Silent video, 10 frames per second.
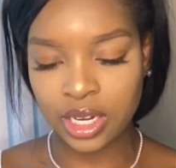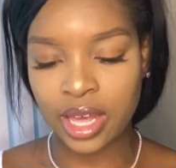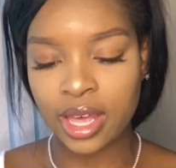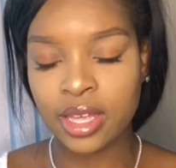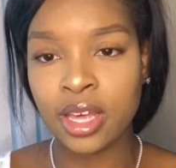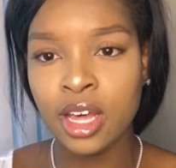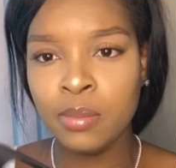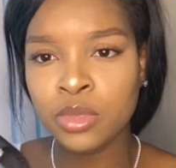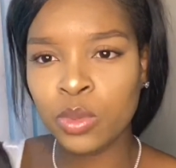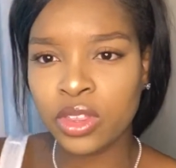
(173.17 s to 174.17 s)
It
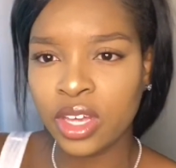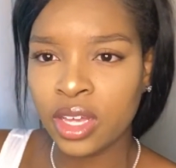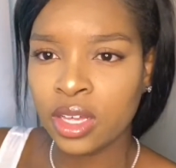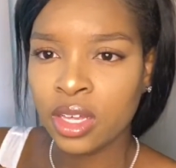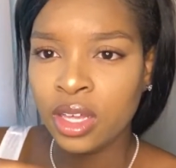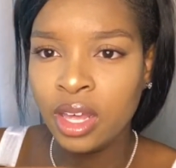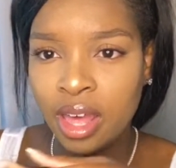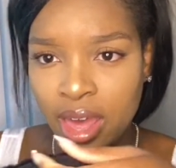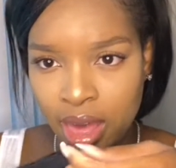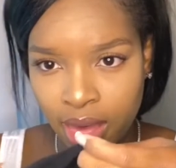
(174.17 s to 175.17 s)
comes with a
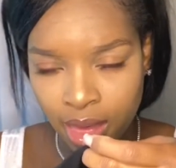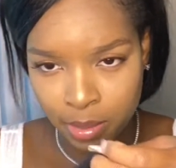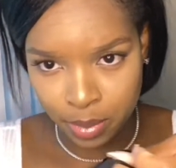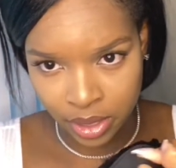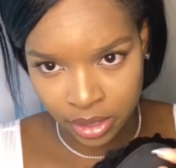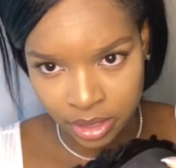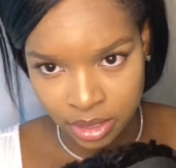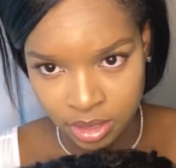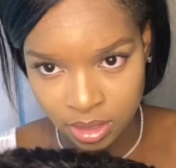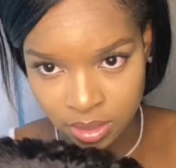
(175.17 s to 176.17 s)
headband,